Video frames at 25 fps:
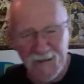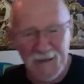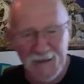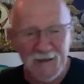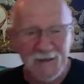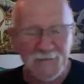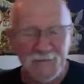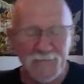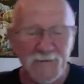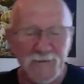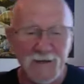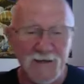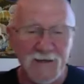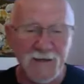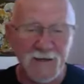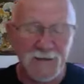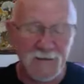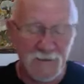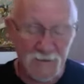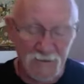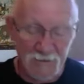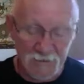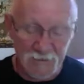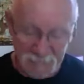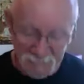head, but I
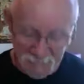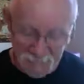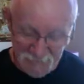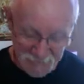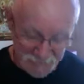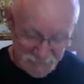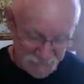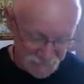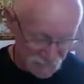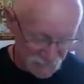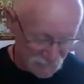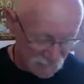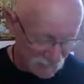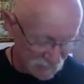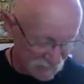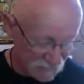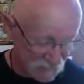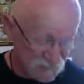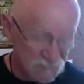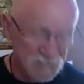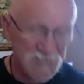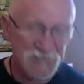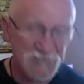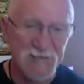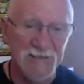clocked my head on a
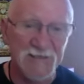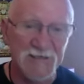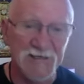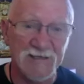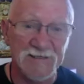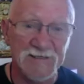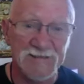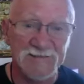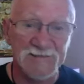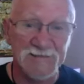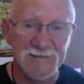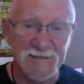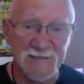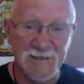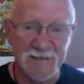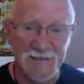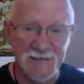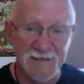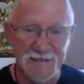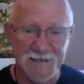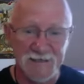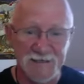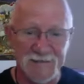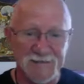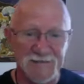tree
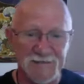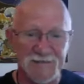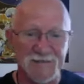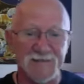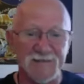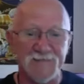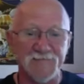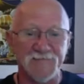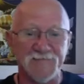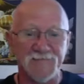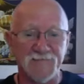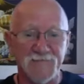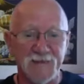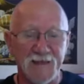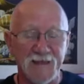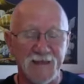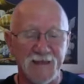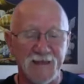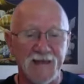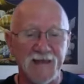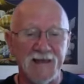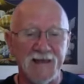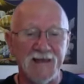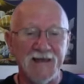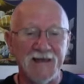yesterday, and
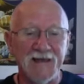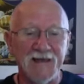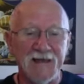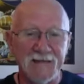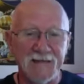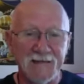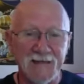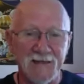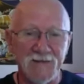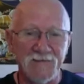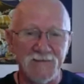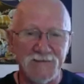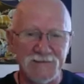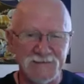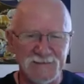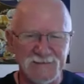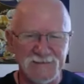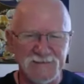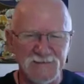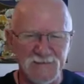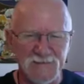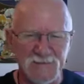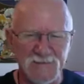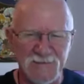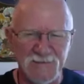that
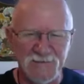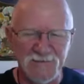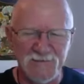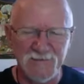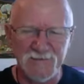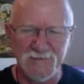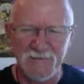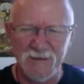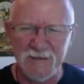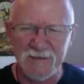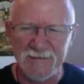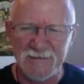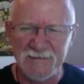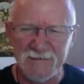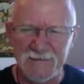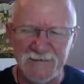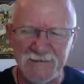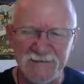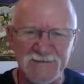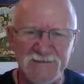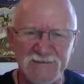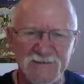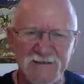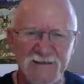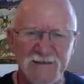was sort of the
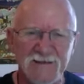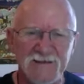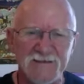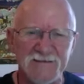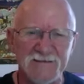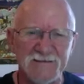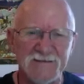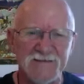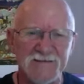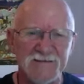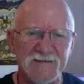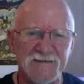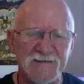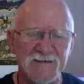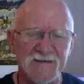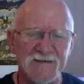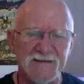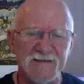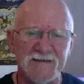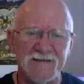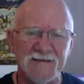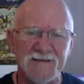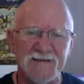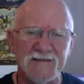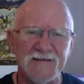message
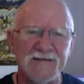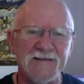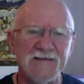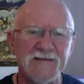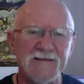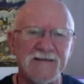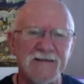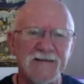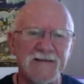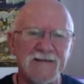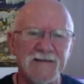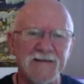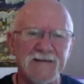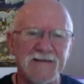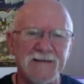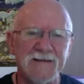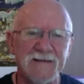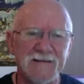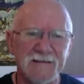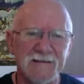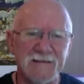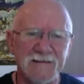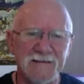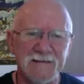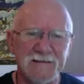
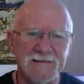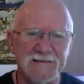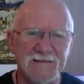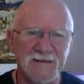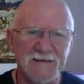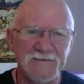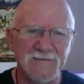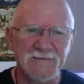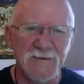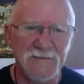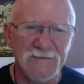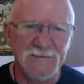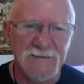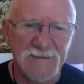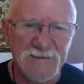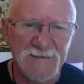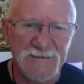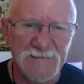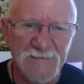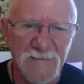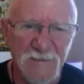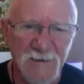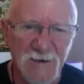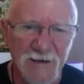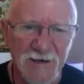as I wrote
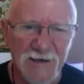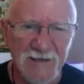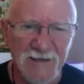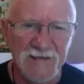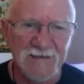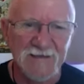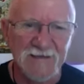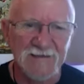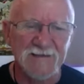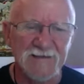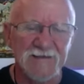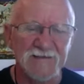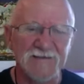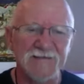this morning.